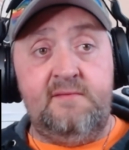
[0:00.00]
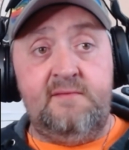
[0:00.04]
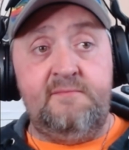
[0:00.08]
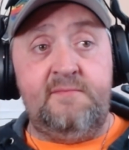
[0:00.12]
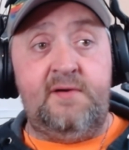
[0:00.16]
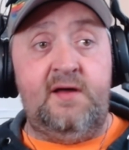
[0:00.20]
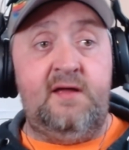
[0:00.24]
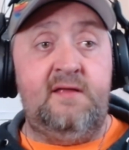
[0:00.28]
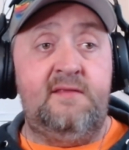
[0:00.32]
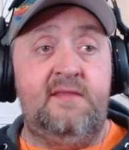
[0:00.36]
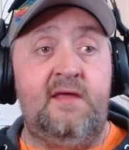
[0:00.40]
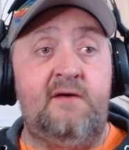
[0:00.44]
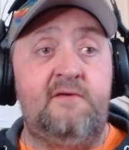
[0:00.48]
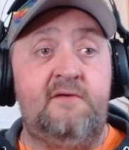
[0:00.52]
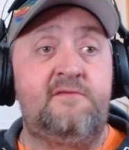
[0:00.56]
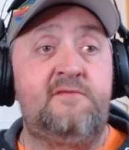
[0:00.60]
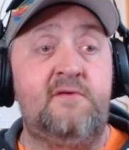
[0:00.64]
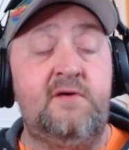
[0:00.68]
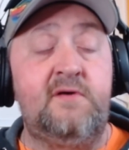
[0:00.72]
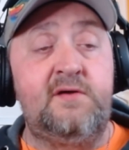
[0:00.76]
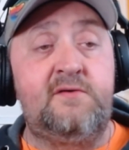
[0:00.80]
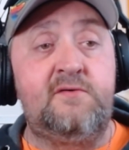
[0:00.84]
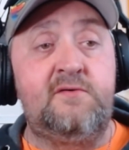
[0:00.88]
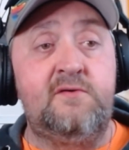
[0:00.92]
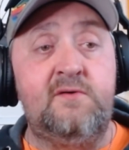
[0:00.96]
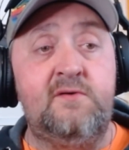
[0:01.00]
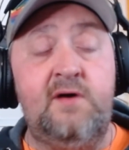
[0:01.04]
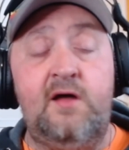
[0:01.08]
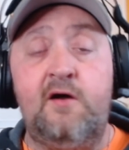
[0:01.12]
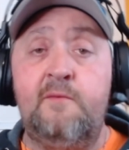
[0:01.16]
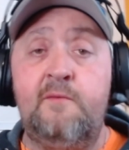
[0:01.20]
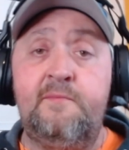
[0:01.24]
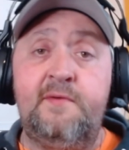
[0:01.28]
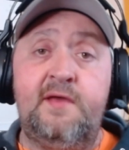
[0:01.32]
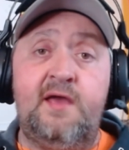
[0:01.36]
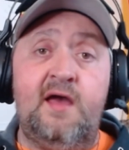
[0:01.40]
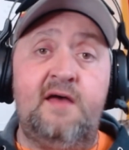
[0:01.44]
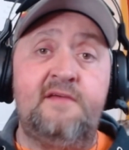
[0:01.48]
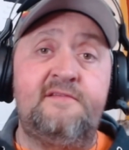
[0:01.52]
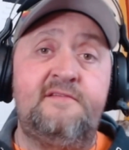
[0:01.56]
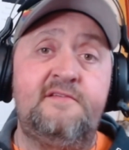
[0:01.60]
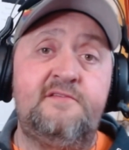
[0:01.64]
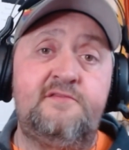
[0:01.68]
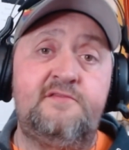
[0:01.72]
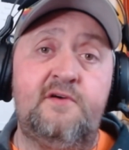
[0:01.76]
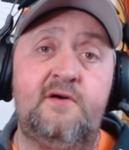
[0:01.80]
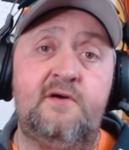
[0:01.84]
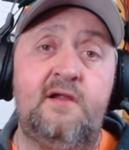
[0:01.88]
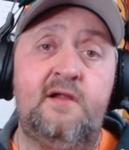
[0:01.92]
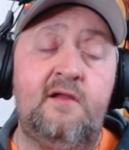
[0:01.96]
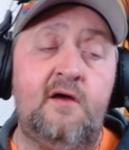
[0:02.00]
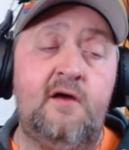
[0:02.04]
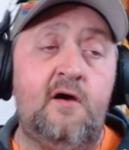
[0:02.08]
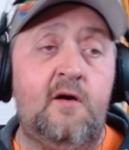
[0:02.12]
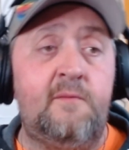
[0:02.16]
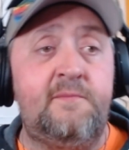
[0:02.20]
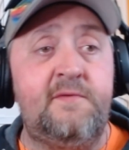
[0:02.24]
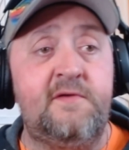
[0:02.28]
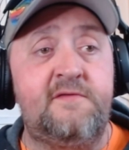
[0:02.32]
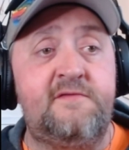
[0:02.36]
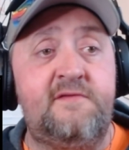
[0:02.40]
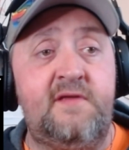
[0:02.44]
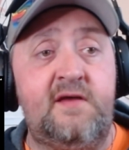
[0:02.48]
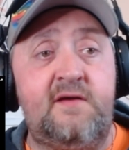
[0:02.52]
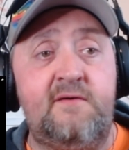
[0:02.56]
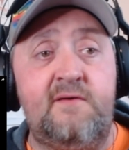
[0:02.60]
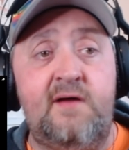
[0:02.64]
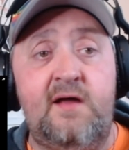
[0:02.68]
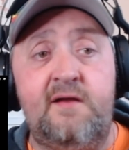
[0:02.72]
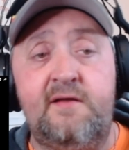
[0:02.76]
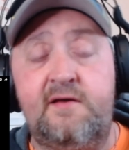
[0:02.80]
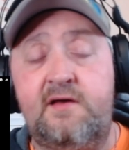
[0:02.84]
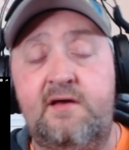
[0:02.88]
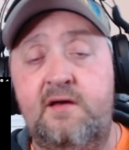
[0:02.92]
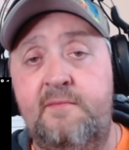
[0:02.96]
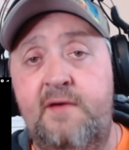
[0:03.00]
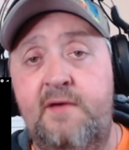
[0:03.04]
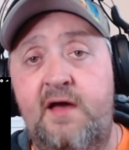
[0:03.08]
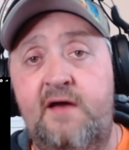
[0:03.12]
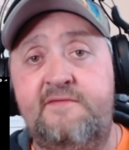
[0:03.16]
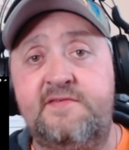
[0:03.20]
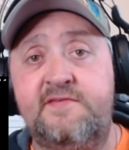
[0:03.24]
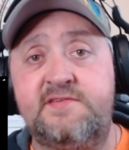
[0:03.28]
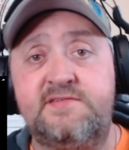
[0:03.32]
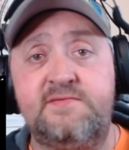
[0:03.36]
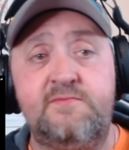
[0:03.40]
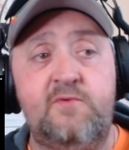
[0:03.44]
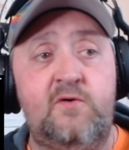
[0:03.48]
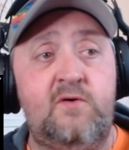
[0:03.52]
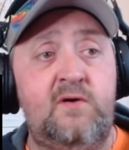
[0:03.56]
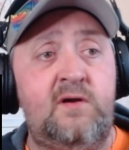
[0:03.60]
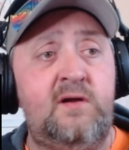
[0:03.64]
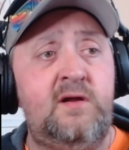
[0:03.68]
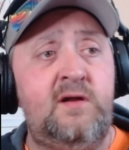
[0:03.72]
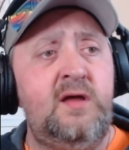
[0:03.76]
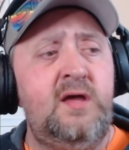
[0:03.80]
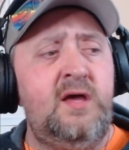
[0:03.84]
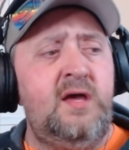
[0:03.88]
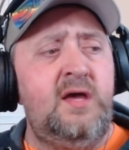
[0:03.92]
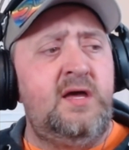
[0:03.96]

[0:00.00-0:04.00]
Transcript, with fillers: But that was really cool. I hope you guys enjoyed it. I hope you'll stick around and come back for some more.